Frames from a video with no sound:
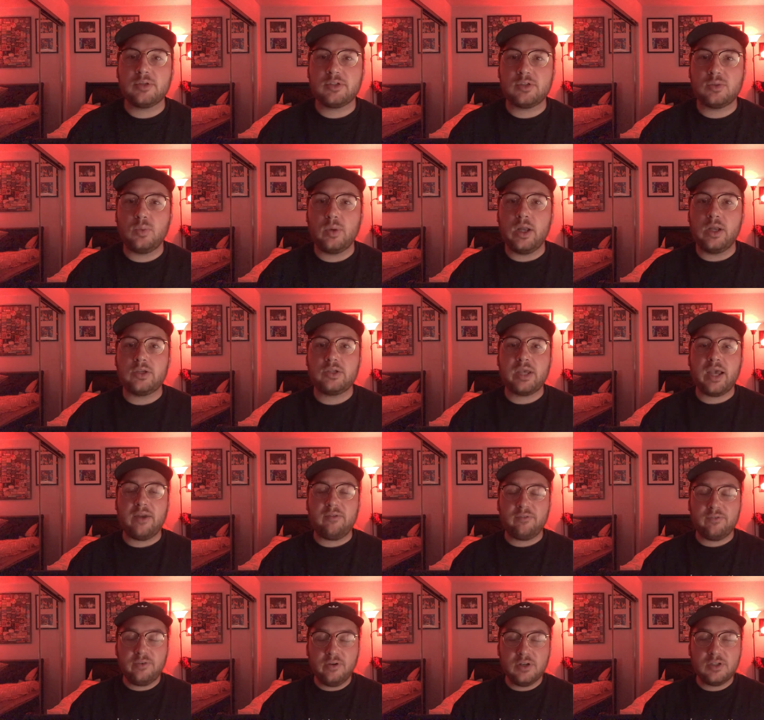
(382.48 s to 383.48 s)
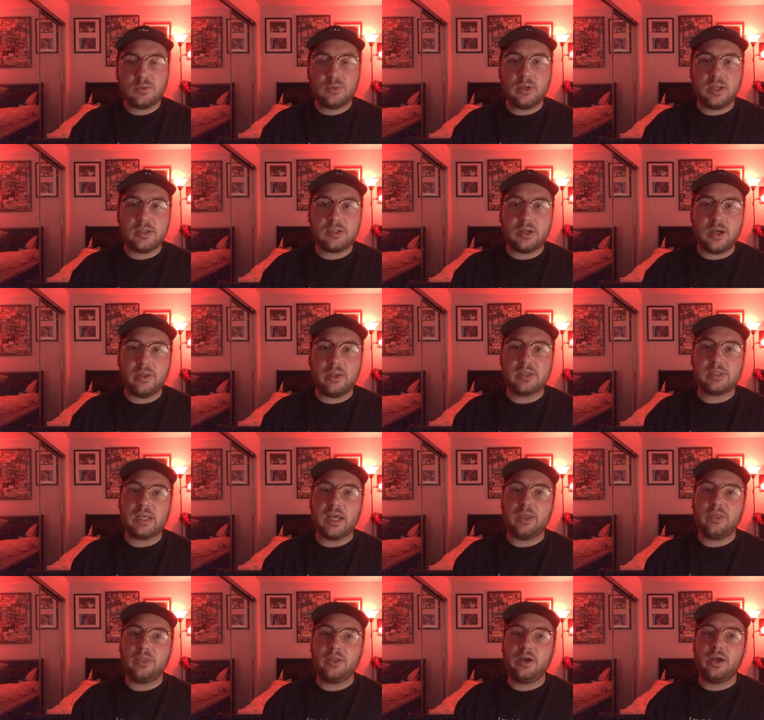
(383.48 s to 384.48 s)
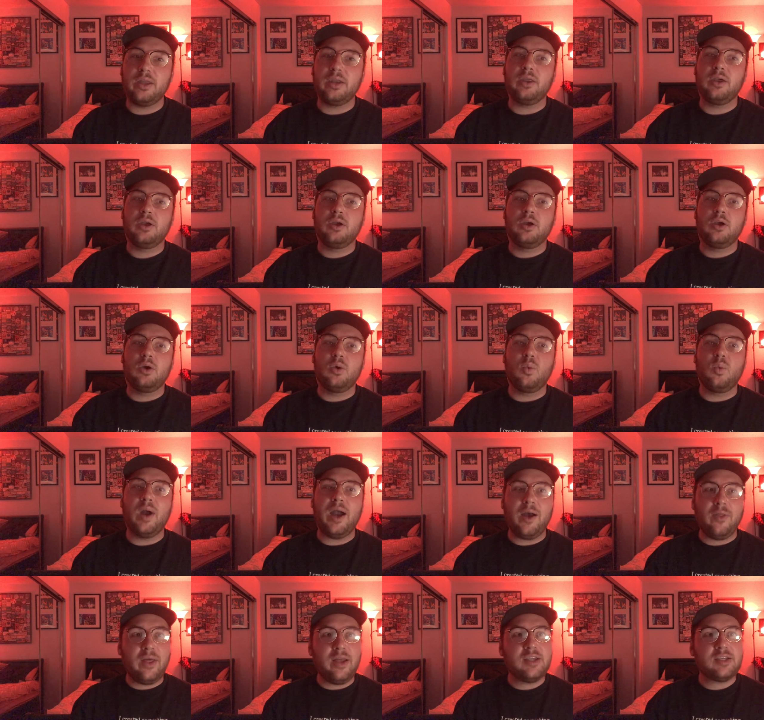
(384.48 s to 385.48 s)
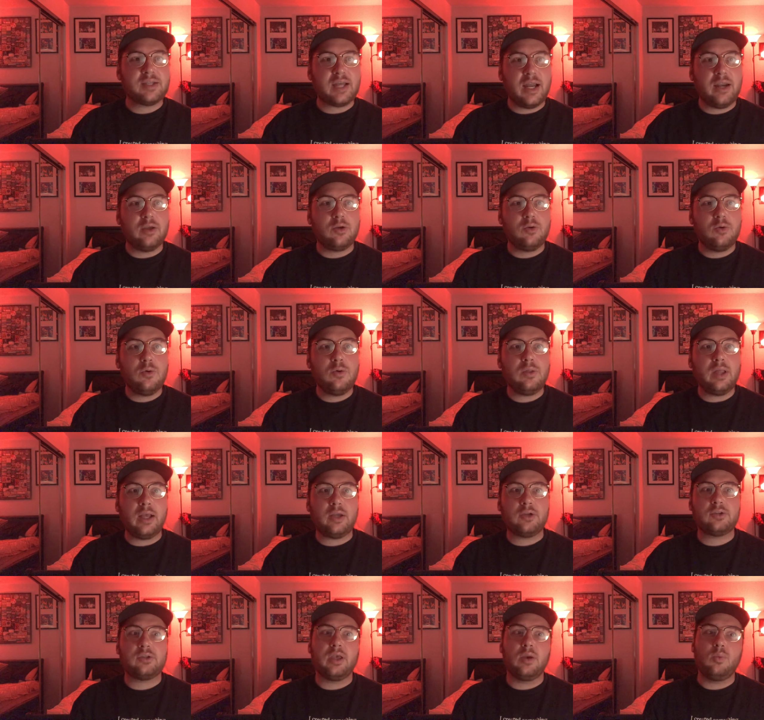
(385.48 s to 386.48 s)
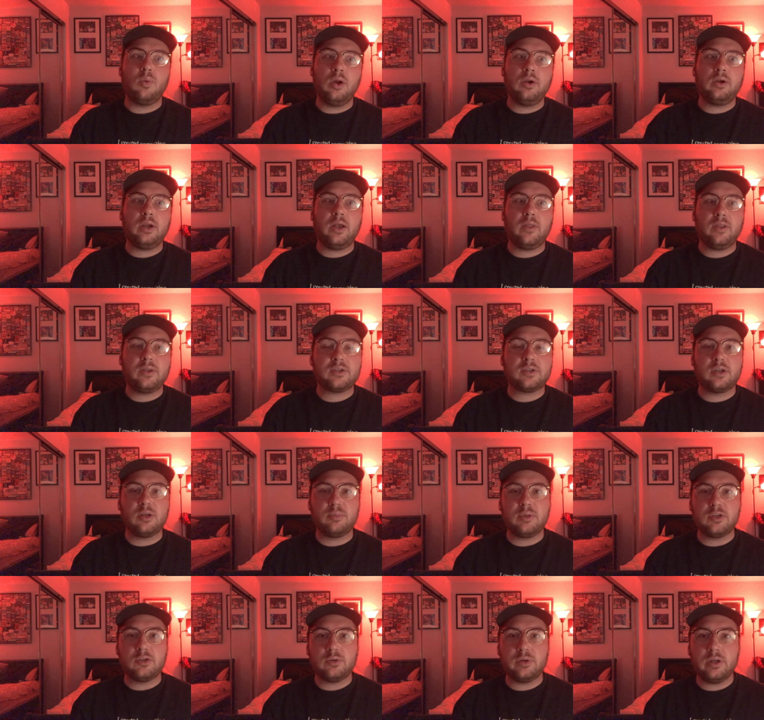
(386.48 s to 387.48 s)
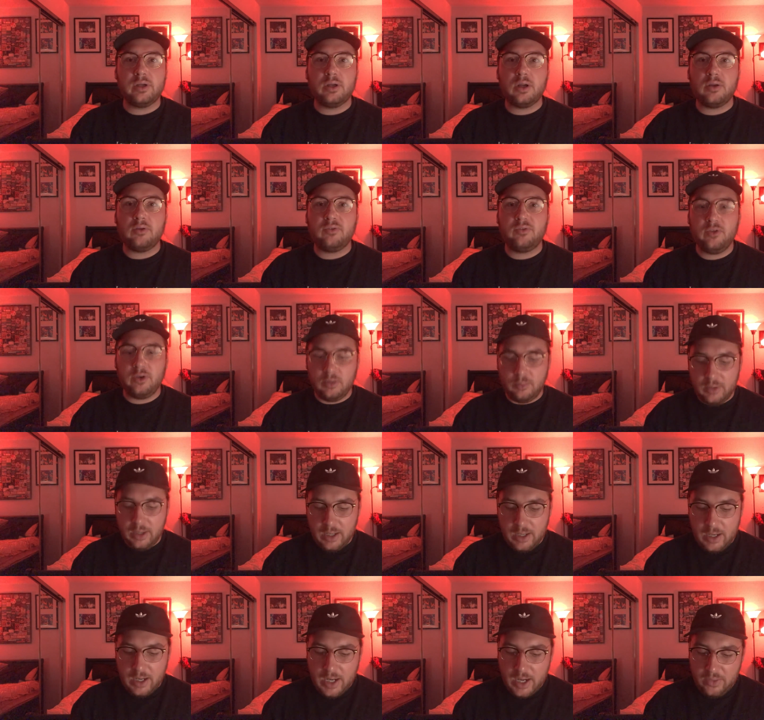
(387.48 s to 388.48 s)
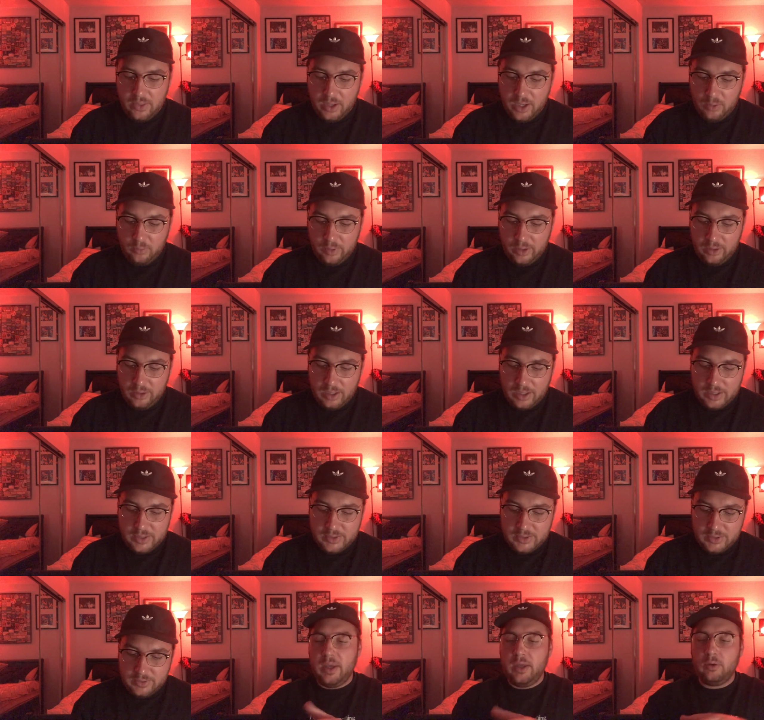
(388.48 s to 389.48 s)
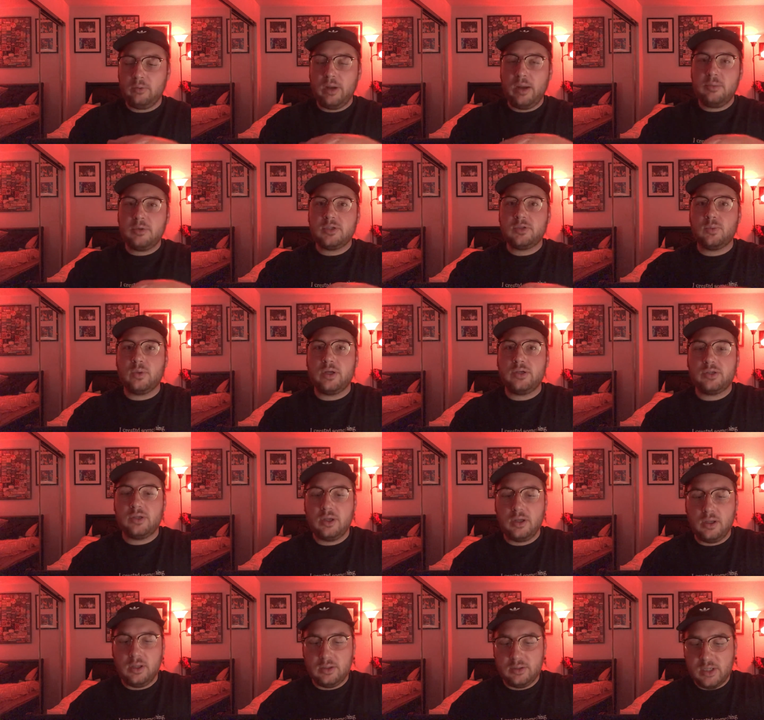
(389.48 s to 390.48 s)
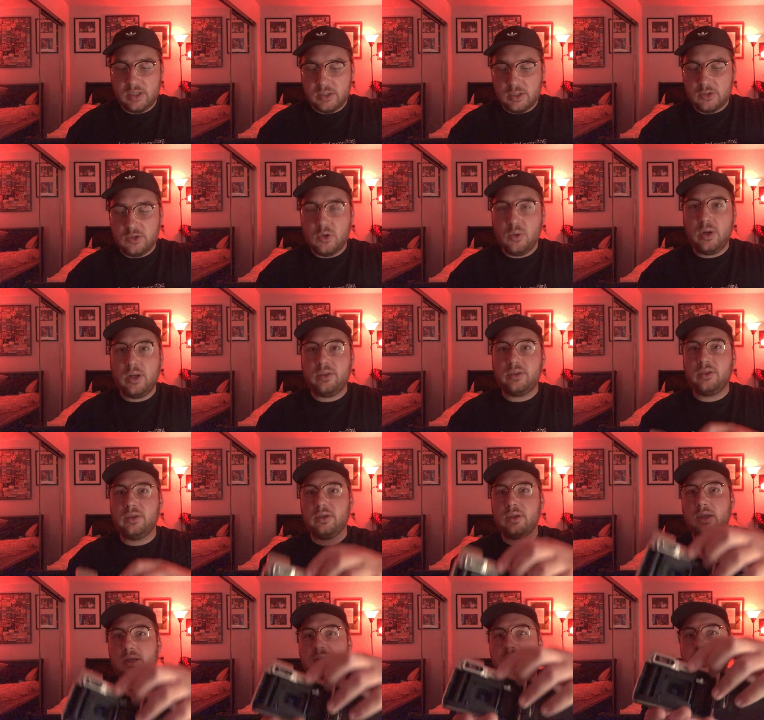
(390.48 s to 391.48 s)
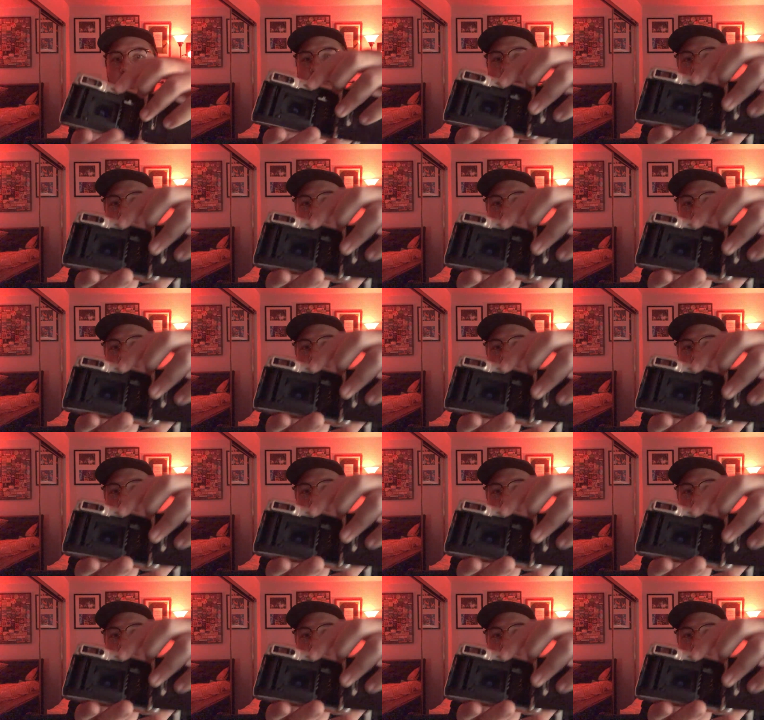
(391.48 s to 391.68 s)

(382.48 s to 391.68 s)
switch. At first when I saw this, I thought, wow, that is kind of cool actually. I wonder how that's going to be treated on film. And then I realized panorama switch doesn't do anything except